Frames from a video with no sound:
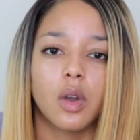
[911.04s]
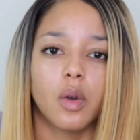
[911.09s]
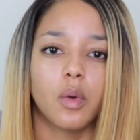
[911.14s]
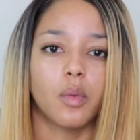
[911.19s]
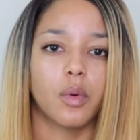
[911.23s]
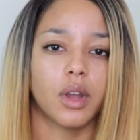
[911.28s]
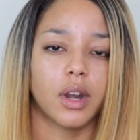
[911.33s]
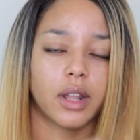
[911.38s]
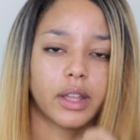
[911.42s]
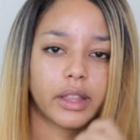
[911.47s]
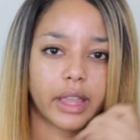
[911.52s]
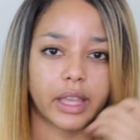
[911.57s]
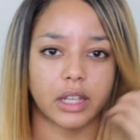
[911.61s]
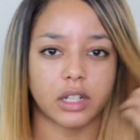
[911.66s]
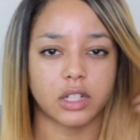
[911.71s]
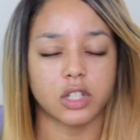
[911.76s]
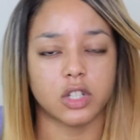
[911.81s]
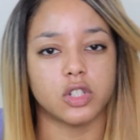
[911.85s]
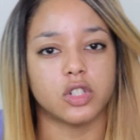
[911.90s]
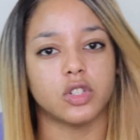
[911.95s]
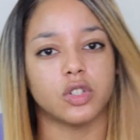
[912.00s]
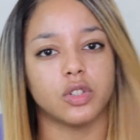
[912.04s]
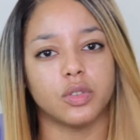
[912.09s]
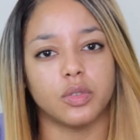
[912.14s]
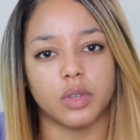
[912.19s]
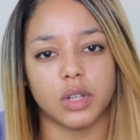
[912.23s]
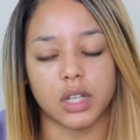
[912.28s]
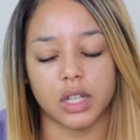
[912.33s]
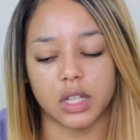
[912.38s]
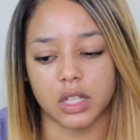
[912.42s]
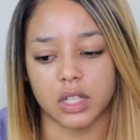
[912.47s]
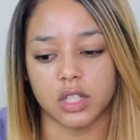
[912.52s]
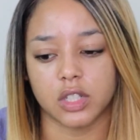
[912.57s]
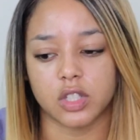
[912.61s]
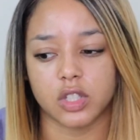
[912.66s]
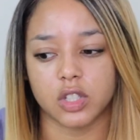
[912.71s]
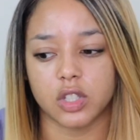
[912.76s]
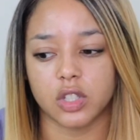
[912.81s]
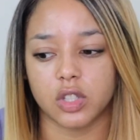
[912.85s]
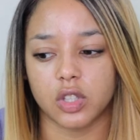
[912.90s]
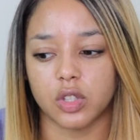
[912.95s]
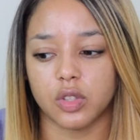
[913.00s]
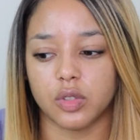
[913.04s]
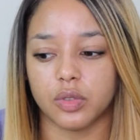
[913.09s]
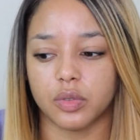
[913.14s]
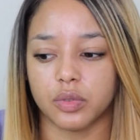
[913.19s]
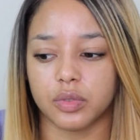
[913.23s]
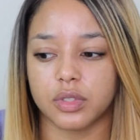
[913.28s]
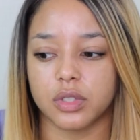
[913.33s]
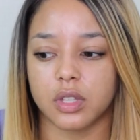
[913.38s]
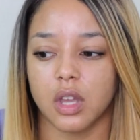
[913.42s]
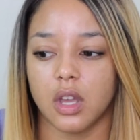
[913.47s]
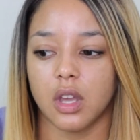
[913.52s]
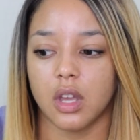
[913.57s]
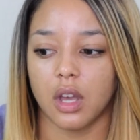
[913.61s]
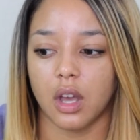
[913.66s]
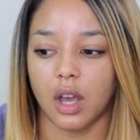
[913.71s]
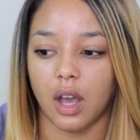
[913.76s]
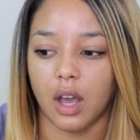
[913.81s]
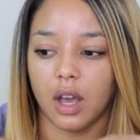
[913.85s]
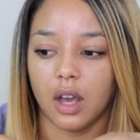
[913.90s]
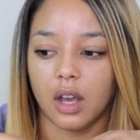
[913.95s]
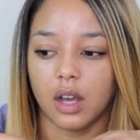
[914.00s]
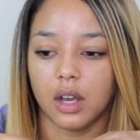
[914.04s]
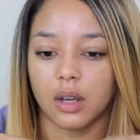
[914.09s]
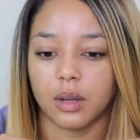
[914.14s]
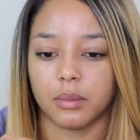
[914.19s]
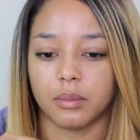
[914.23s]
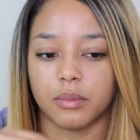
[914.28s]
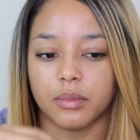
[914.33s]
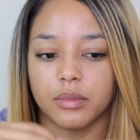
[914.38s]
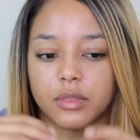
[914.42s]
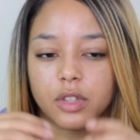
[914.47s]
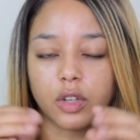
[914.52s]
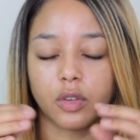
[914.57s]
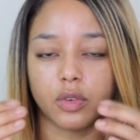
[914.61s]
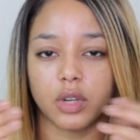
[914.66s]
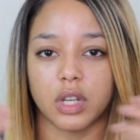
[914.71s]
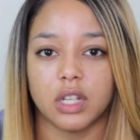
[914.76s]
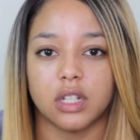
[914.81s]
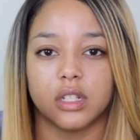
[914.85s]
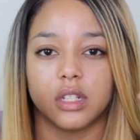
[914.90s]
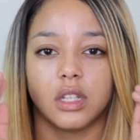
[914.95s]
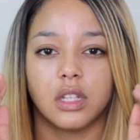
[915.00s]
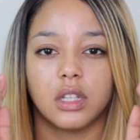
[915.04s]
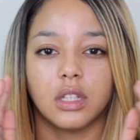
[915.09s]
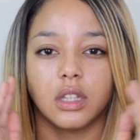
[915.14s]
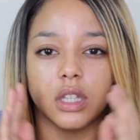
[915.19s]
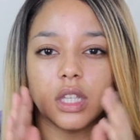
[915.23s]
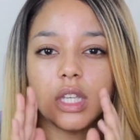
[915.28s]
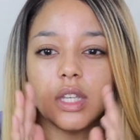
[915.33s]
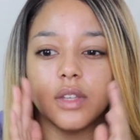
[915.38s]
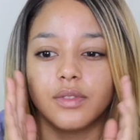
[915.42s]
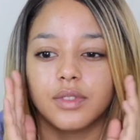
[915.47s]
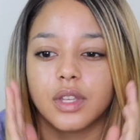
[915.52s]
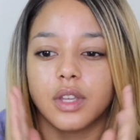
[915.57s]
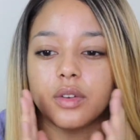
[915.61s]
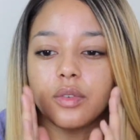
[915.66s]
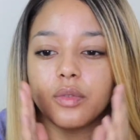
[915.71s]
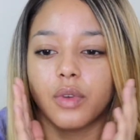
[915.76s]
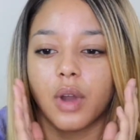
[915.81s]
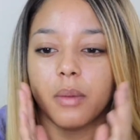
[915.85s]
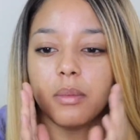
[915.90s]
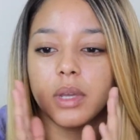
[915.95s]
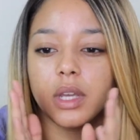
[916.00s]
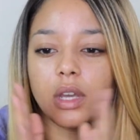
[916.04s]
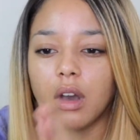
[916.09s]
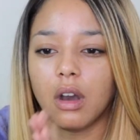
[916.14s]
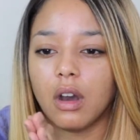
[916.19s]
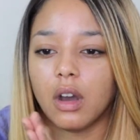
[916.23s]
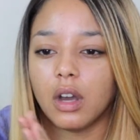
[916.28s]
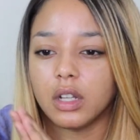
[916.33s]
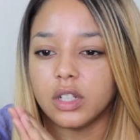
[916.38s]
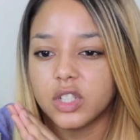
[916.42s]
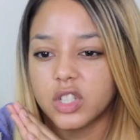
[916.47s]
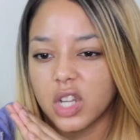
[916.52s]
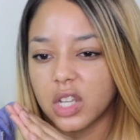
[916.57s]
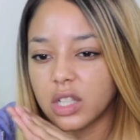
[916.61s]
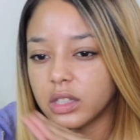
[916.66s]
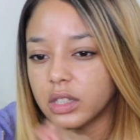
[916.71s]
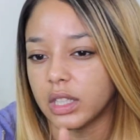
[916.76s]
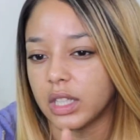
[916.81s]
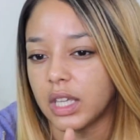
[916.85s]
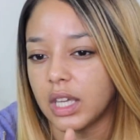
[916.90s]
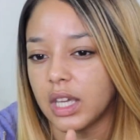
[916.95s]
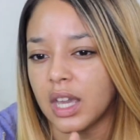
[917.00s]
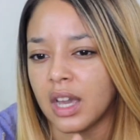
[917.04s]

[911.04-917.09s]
what I like to do is use um, the green tea leaves and rub it on gently.